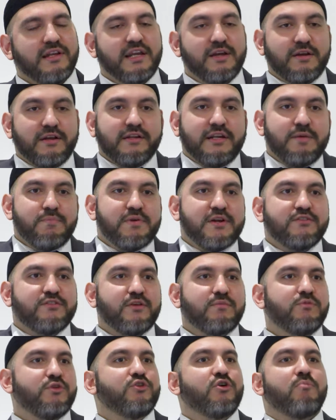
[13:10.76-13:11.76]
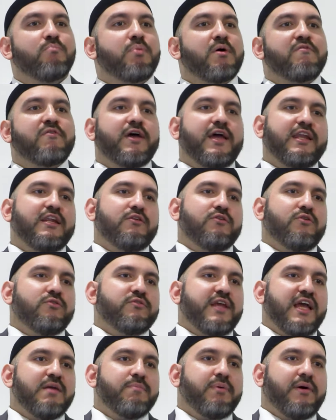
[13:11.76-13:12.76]
li in liberalism, you don't bother your
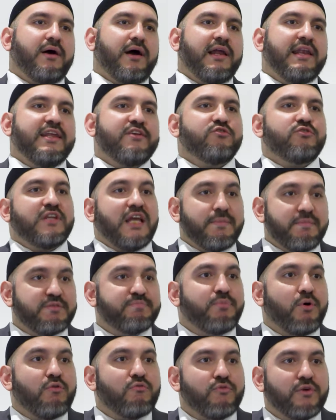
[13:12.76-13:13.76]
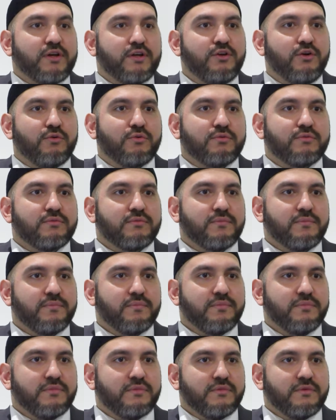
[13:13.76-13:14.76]
neighbor unless your neighbor's bothering you.
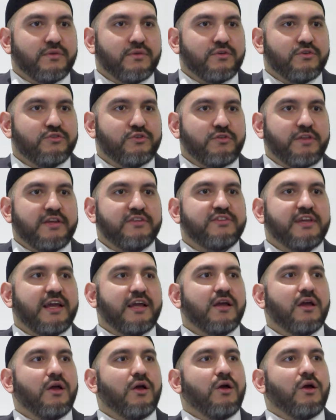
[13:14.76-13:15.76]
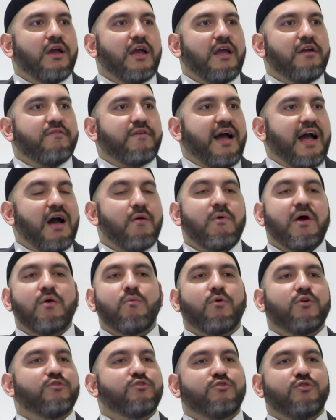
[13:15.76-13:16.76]
So they say, if how I
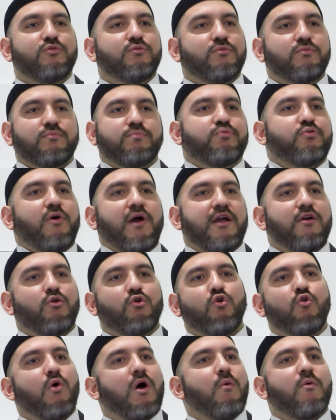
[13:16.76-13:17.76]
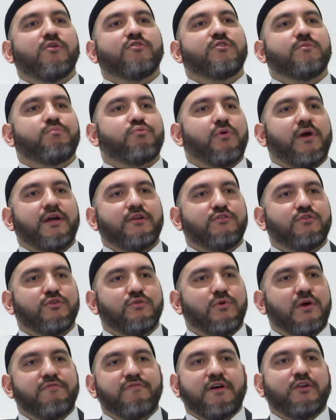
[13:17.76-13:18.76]
want to pray or who I want to pray
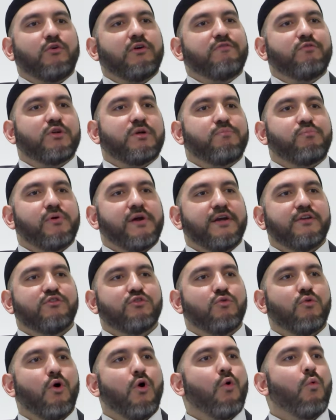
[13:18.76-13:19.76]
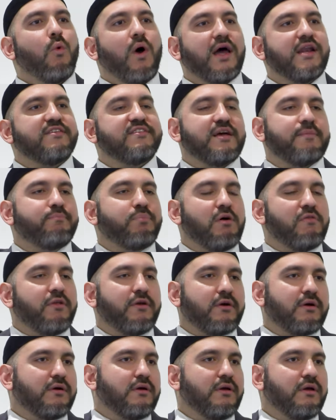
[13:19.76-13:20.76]
to, if I don't even want to pray at all, why does that
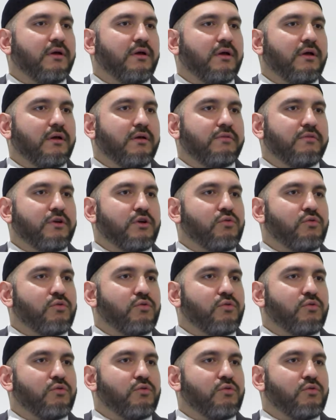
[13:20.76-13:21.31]
bother the